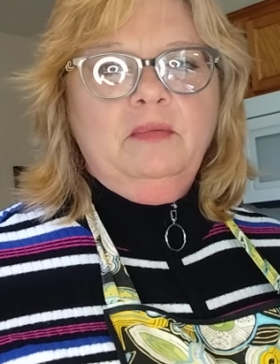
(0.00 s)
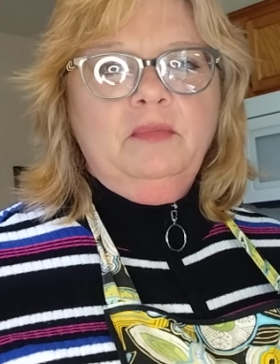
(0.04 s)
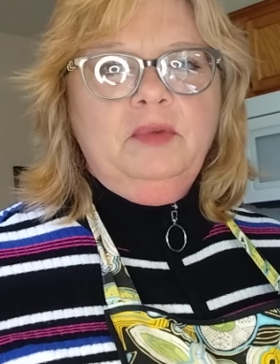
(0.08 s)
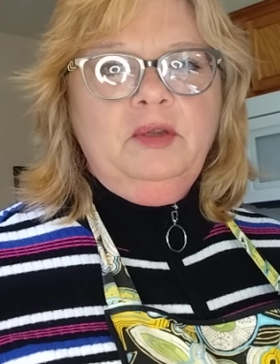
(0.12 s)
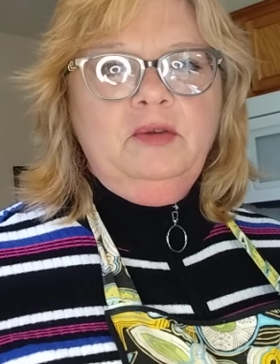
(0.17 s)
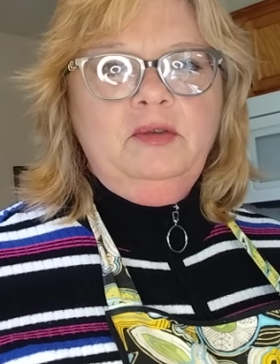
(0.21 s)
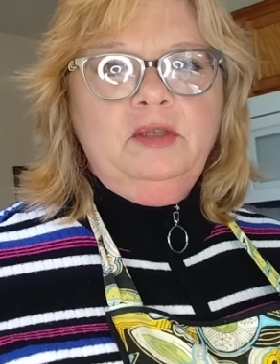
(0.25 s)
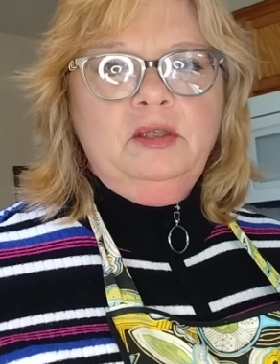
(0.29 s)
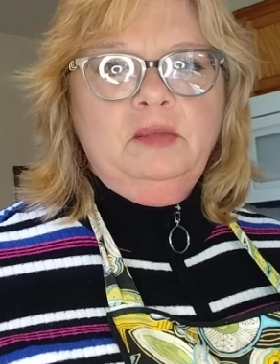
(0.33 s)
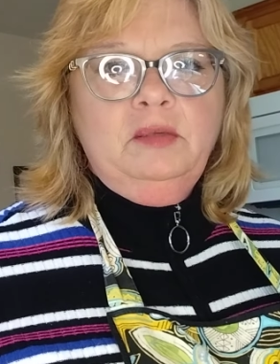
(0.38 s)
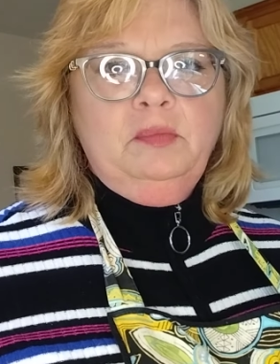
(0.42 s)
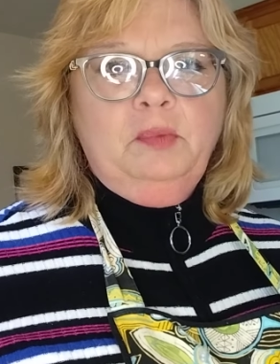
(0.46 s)
I'm
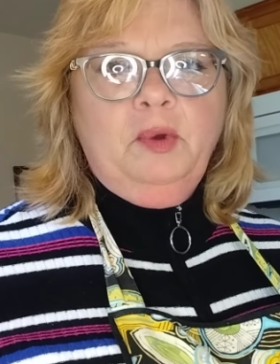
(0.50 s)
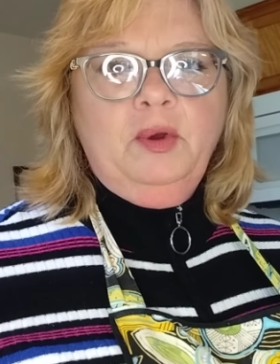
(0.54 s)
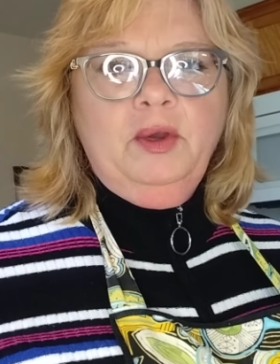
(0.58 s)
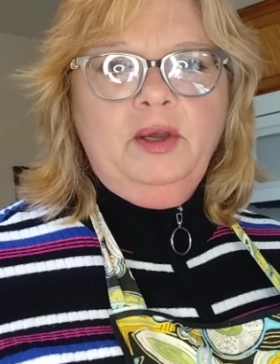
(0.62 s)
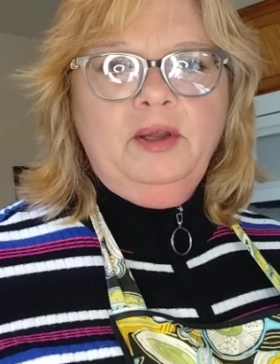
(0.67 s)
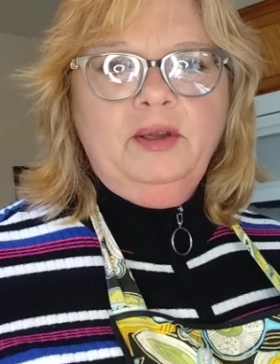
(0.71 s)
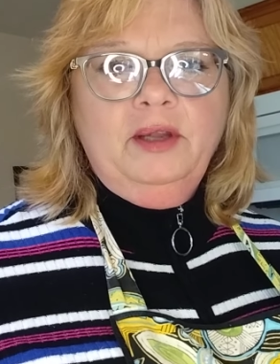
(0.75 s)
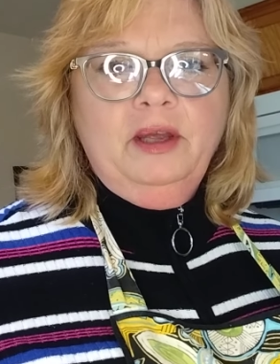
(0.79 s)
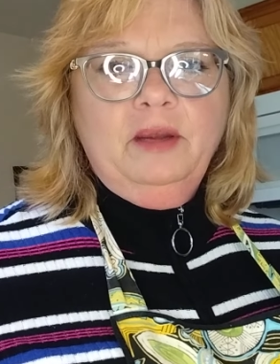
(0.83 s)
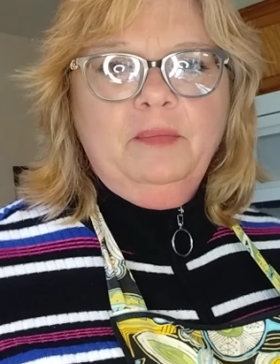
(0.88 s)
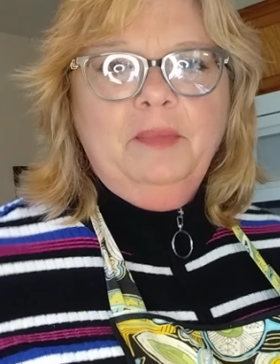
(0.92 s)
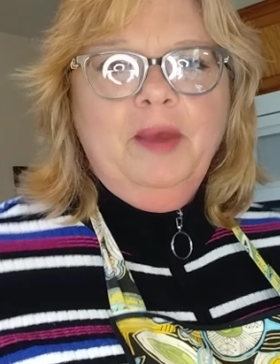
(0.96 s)
too
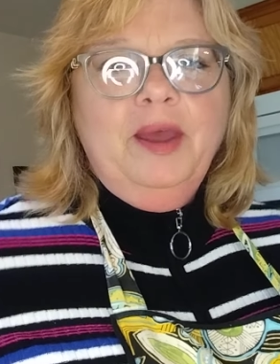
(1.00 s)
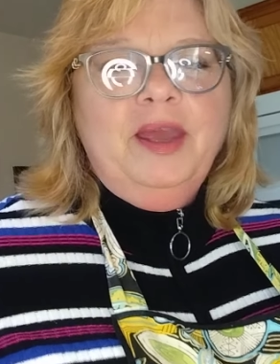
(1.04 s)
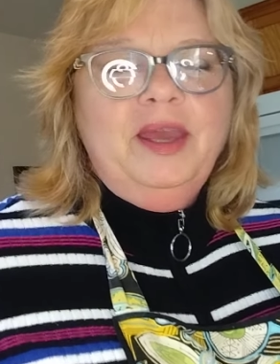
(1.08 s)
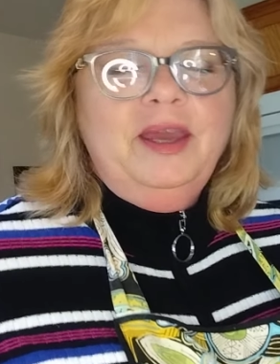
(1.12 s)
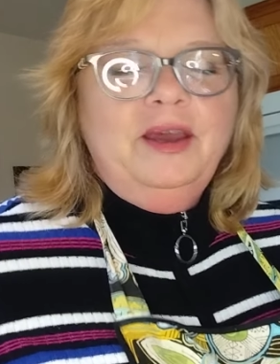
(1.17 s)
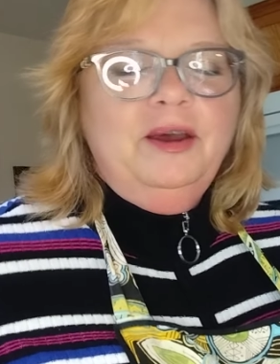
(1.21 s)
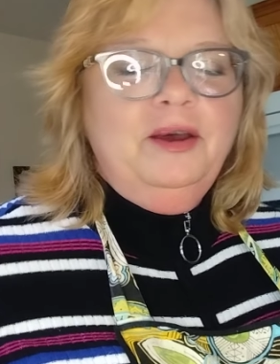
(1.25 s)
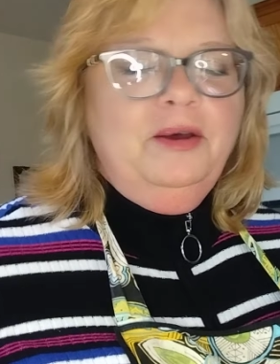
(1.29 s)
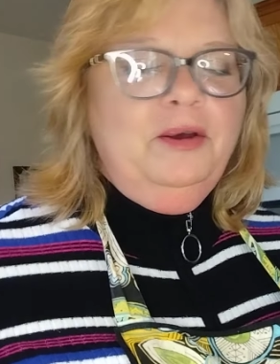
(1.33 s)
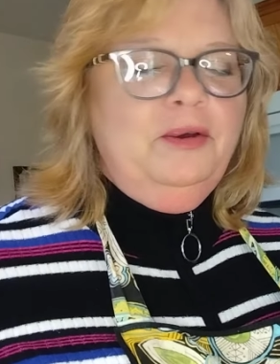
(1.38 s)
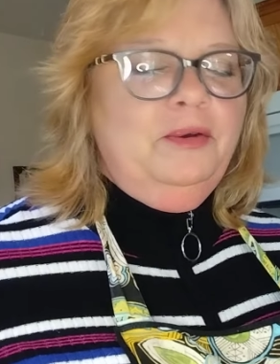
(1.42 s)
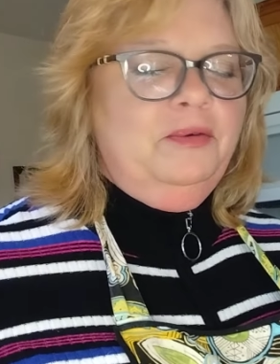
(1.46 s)
spoiled on
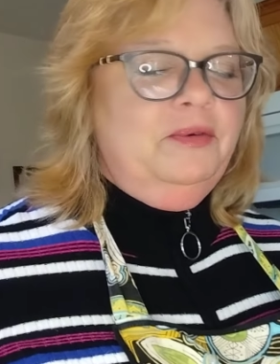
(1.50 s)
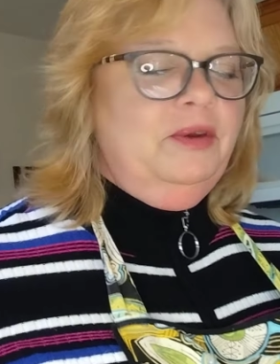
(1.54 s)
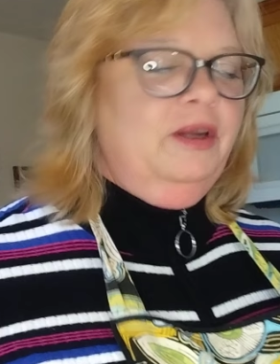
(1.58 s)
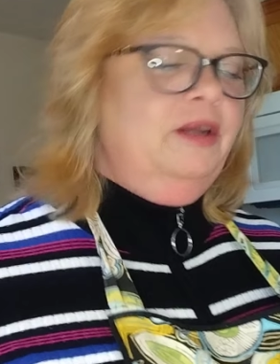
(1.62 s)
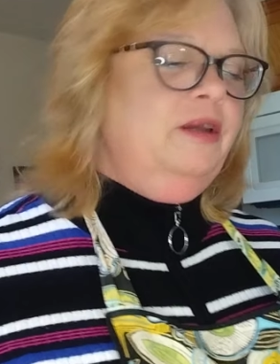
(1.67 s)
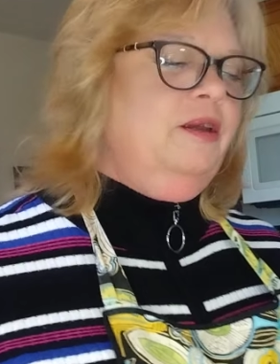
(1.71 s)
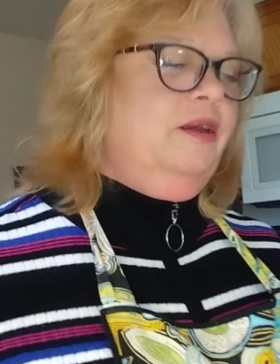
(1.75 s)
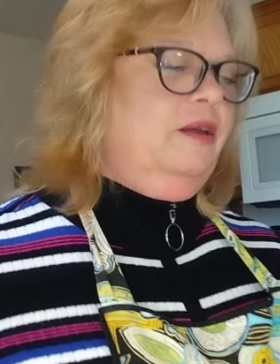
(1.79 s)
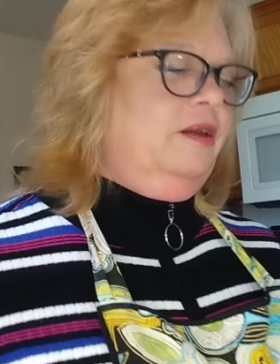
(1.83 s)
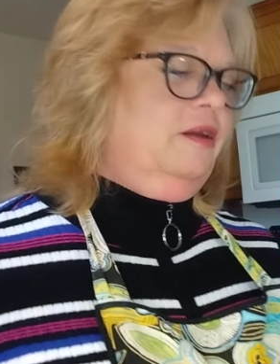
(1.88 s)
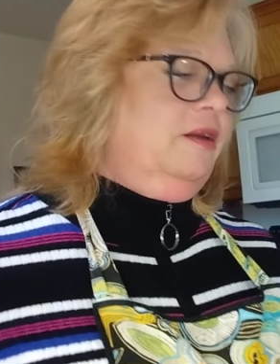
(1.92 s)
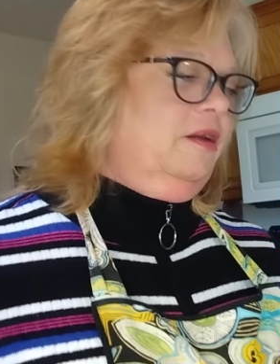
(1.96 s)
my own.